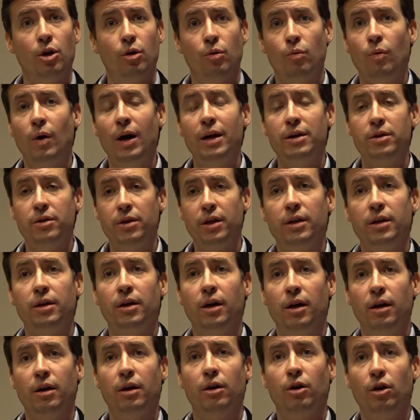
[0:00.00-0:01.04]
Why do
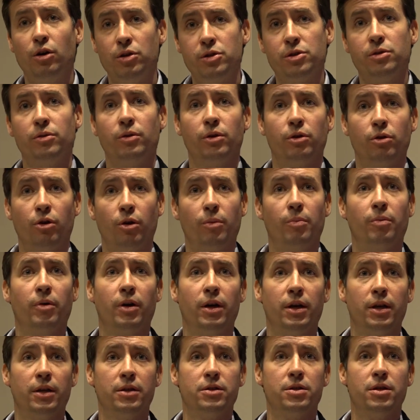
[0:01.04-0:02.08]
not also
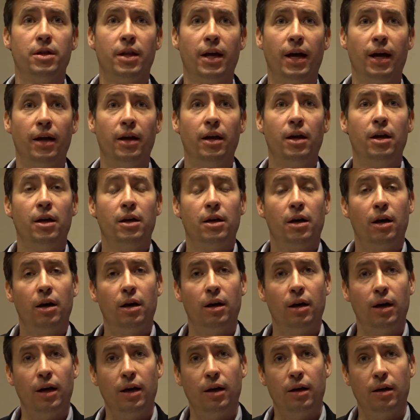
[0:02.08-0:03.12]
incorporate into that
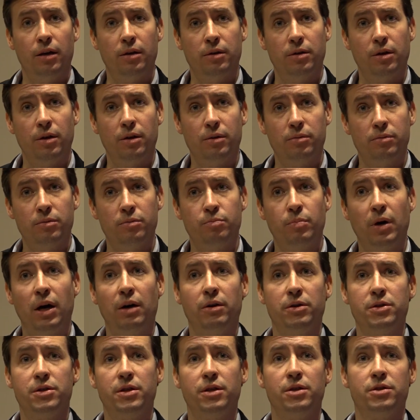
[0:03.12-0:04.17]

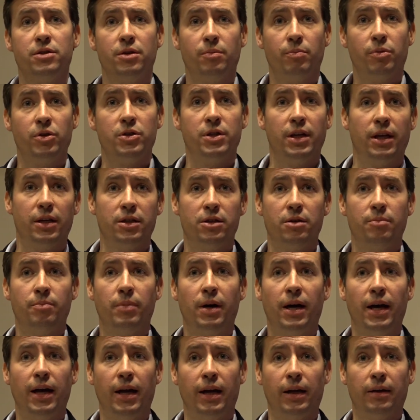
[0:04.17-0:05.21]
policies that pertain to
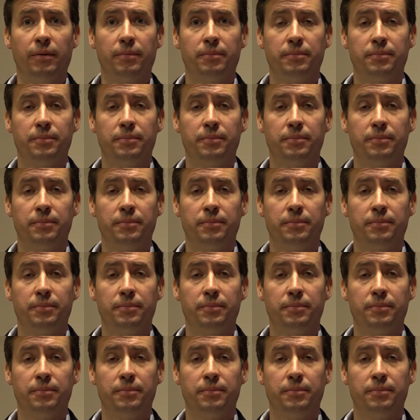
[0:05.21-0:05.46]
buying?